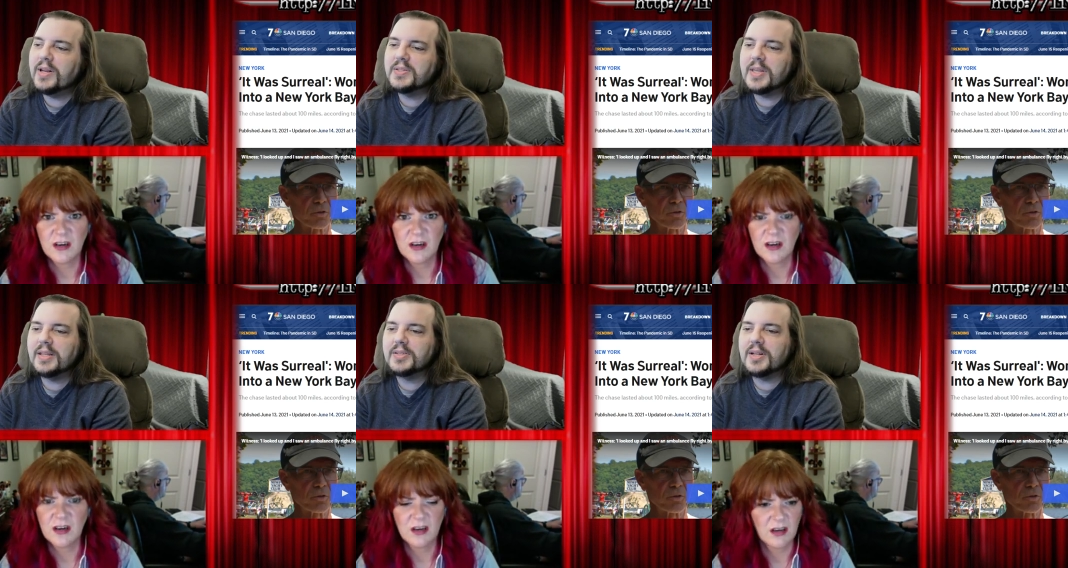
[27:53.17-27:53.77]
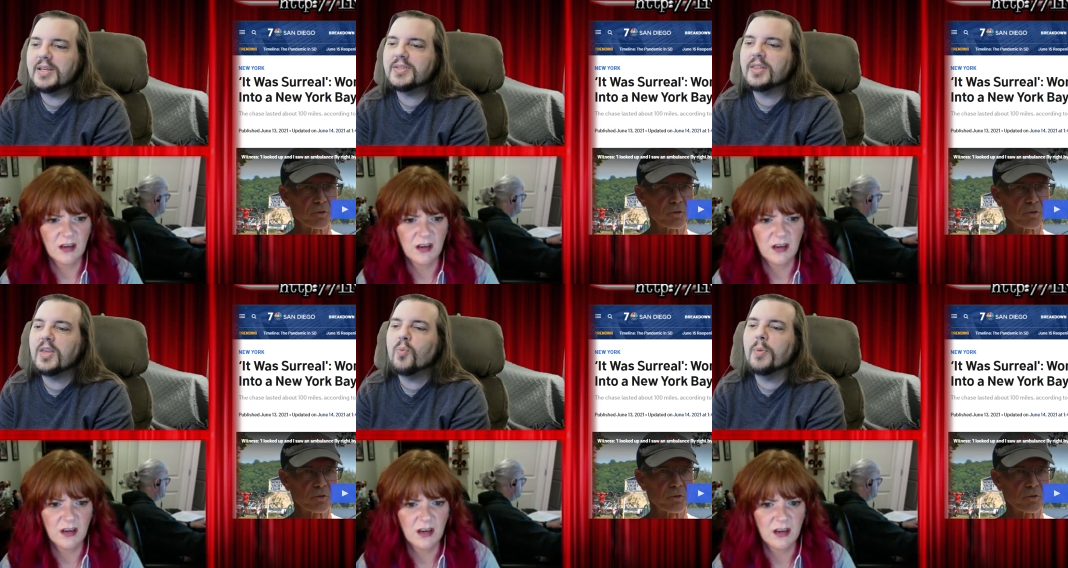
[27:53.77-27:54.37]
Speaker 1: He witnessed the incident. He
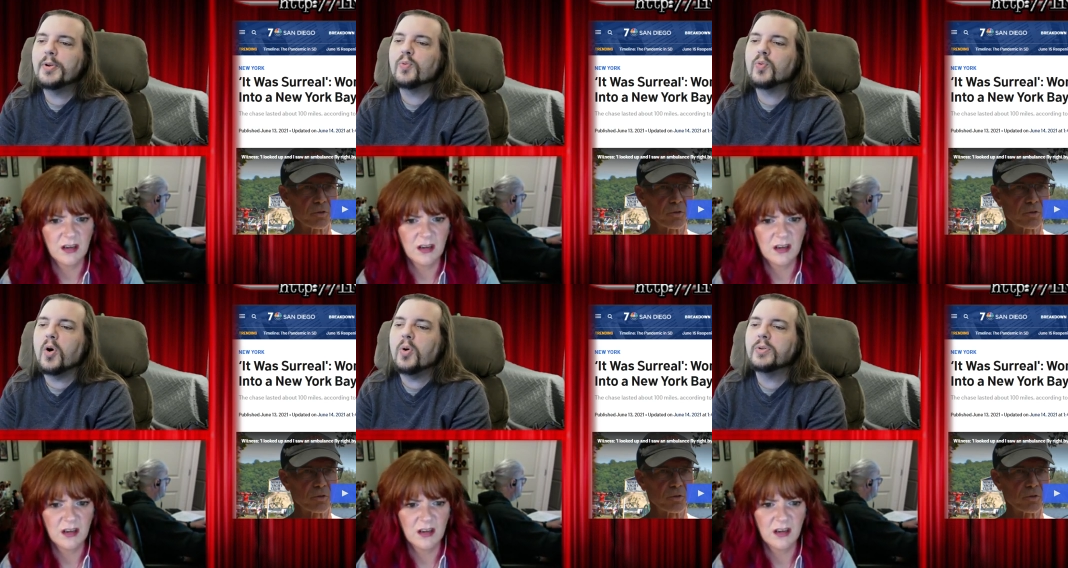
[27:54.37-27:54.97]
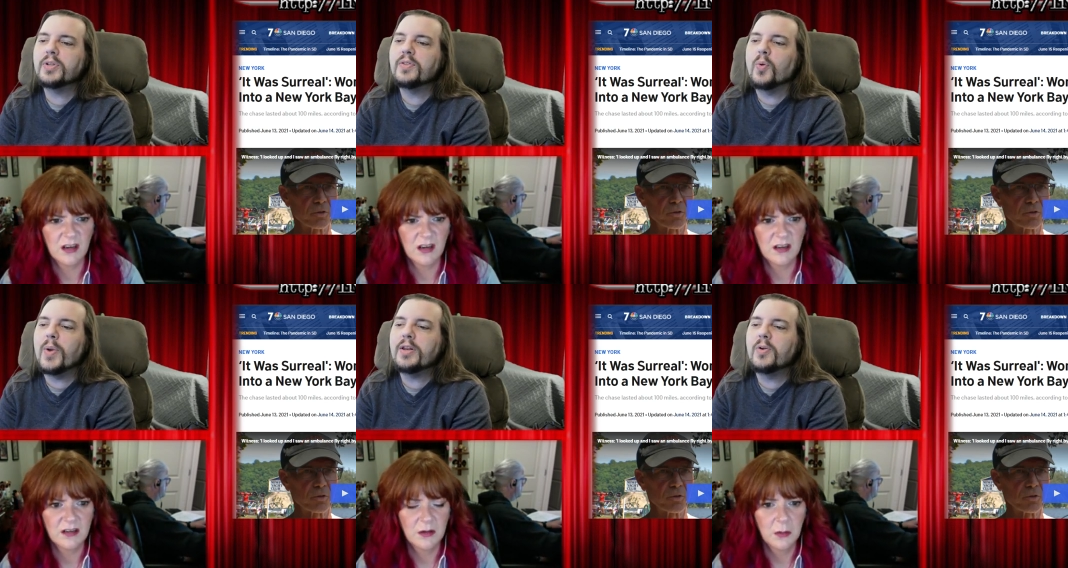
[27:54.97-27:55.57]
said the woman
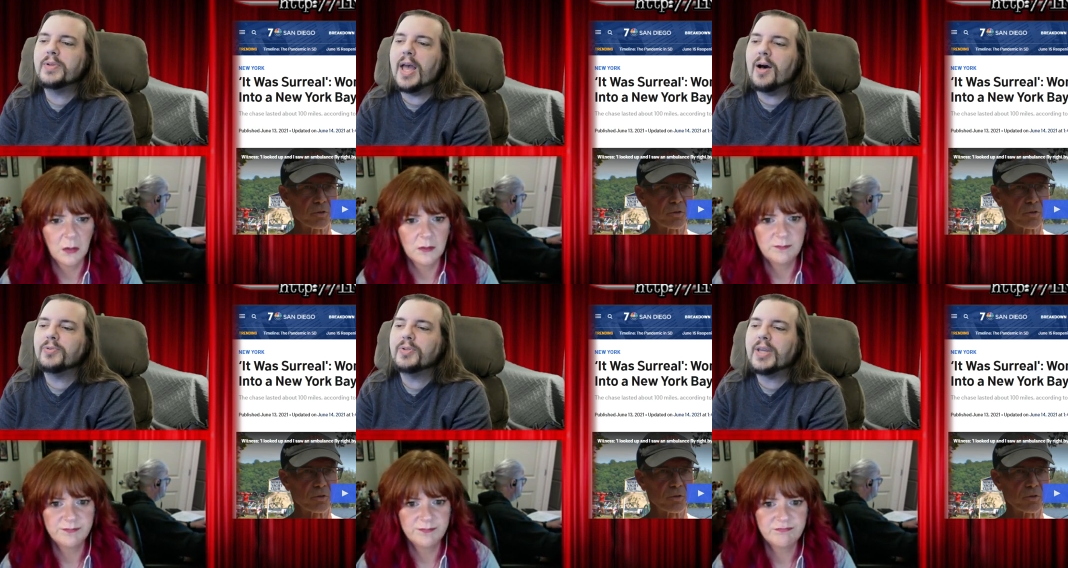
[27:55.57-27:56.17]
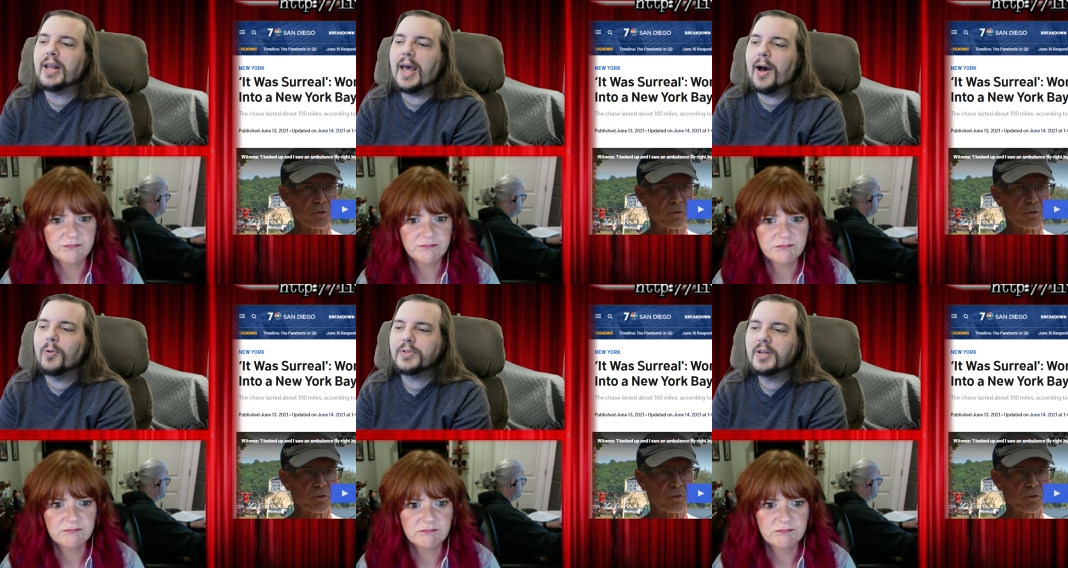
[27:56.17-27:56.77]
rolled the window down to get
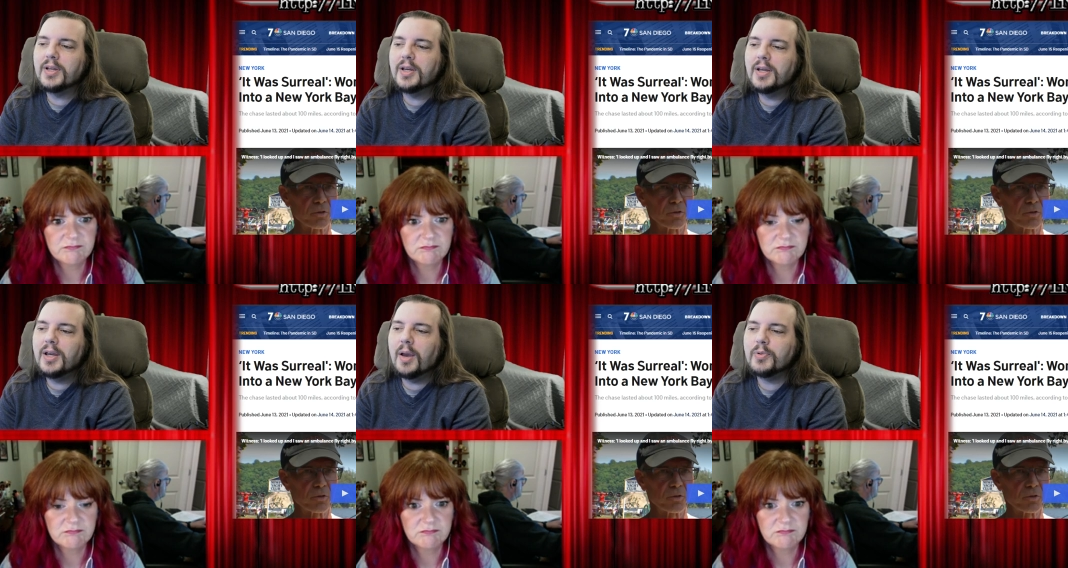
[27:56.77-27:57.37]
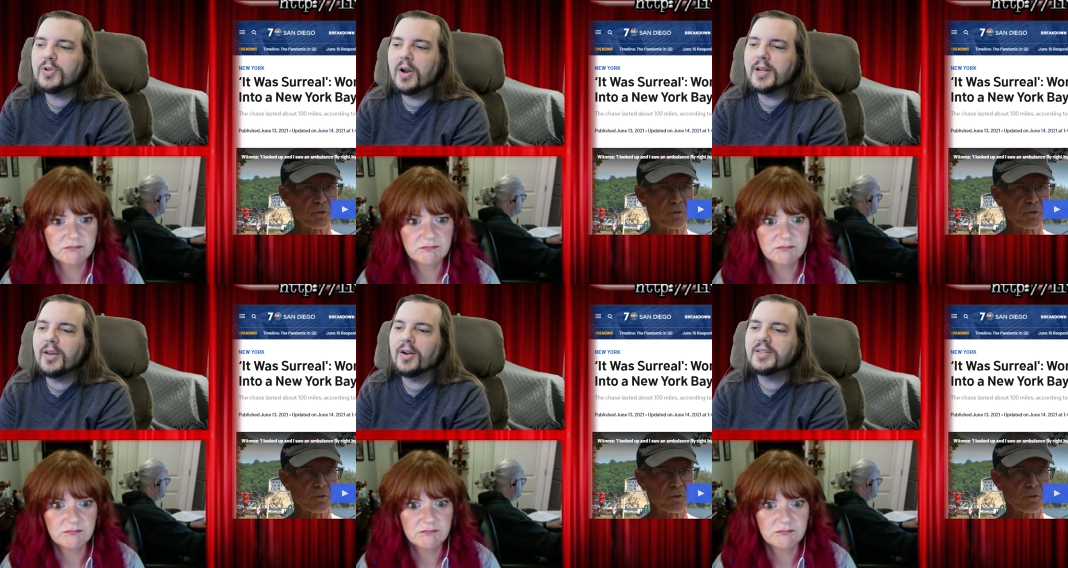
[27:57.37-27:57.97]
out. Was
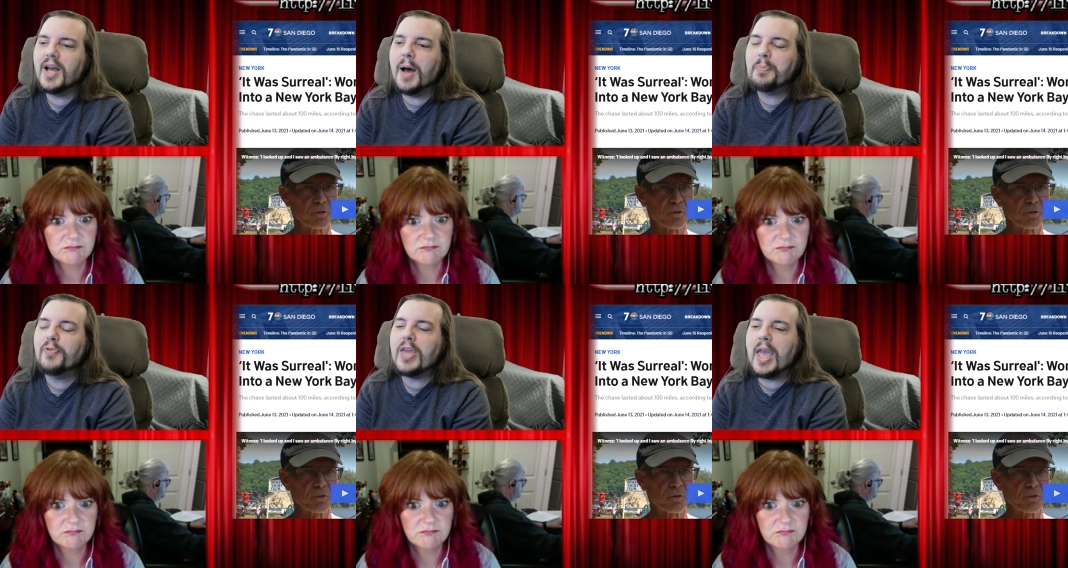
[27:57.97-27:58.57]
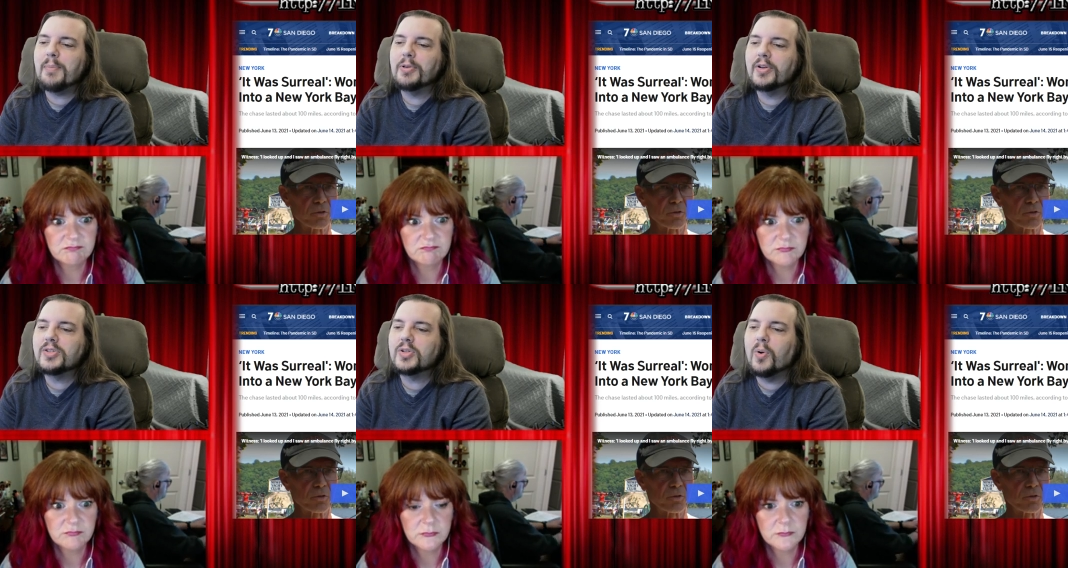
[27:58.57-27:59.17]
trying to get on top of the
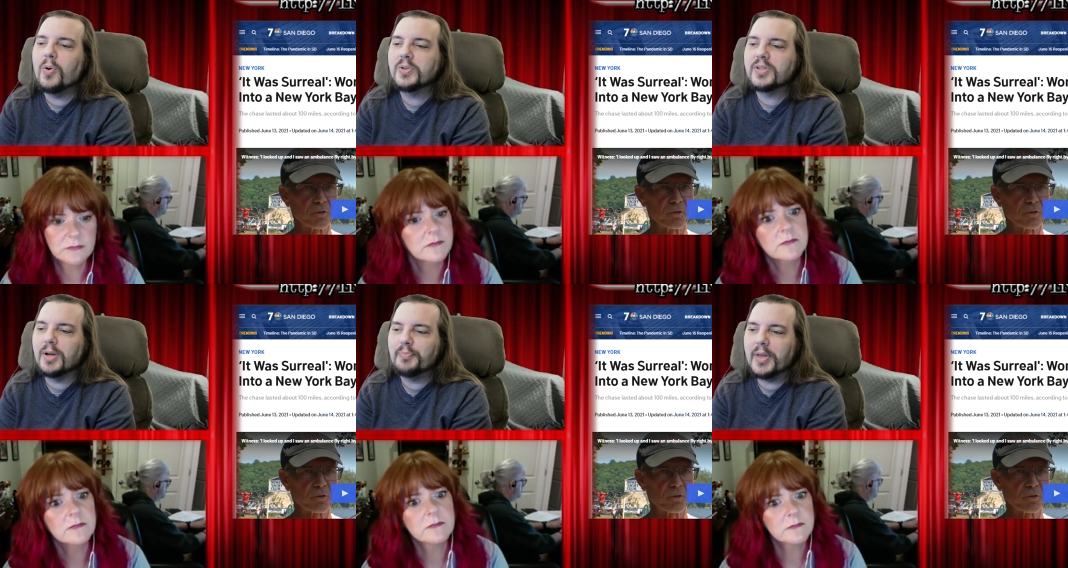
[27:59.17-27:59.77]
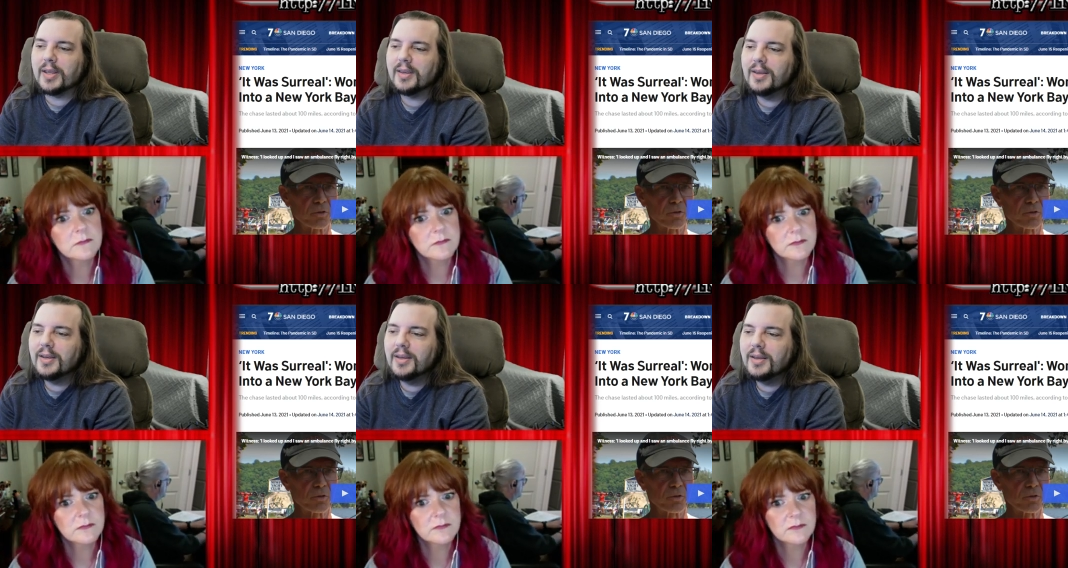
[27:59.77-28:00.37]
ambulance to hold
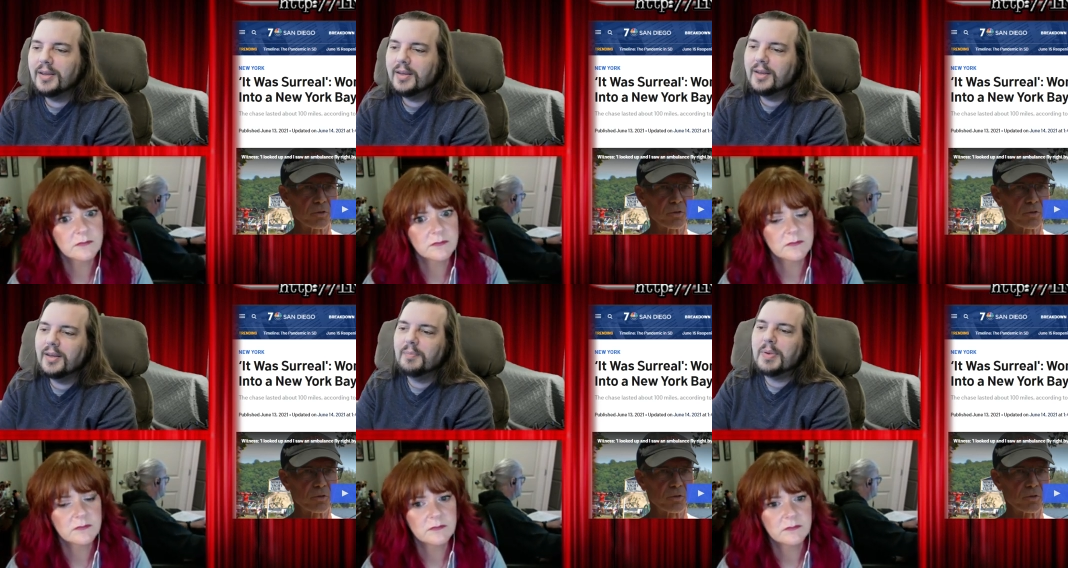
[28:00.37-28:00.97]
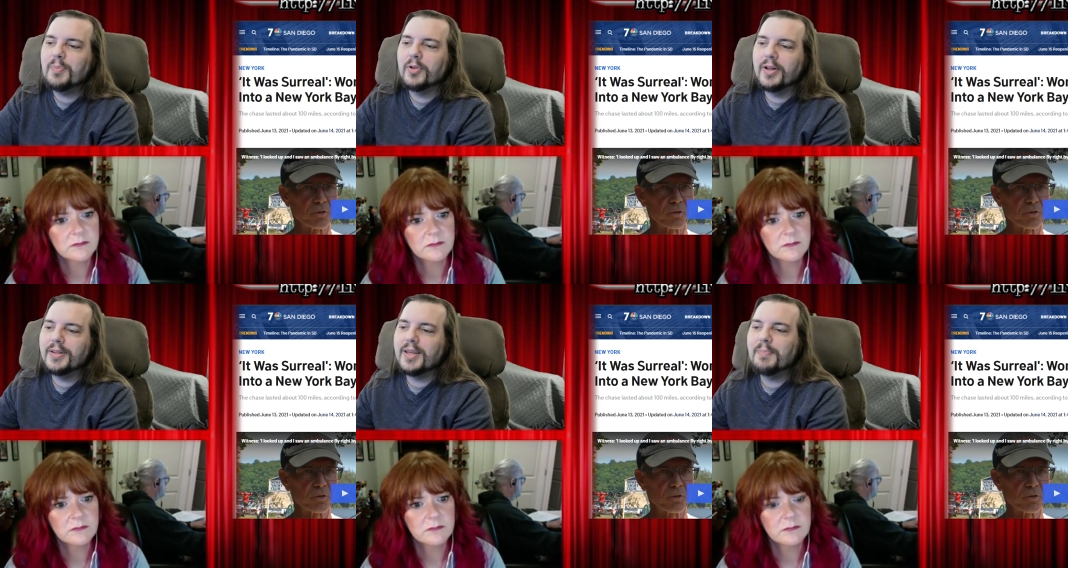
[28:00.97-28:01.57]
something. People